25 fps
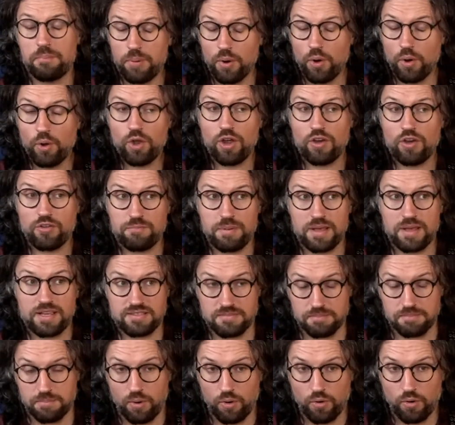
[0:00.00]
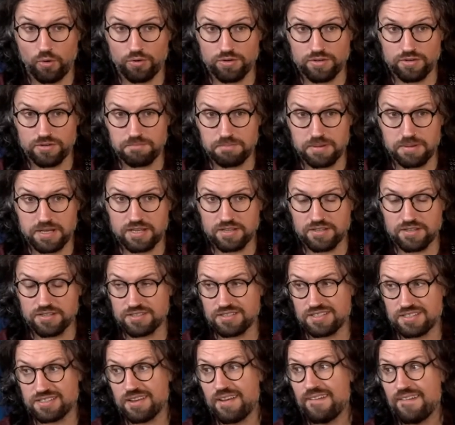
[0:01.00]
pull-off bit is important
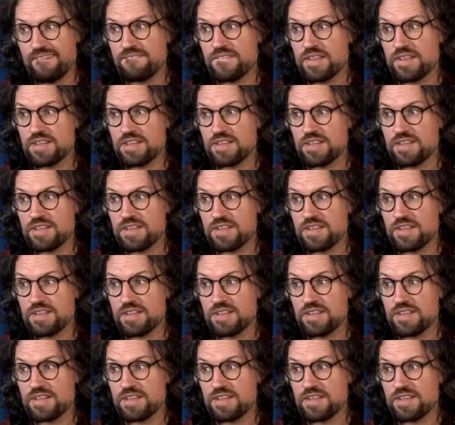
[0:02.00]
because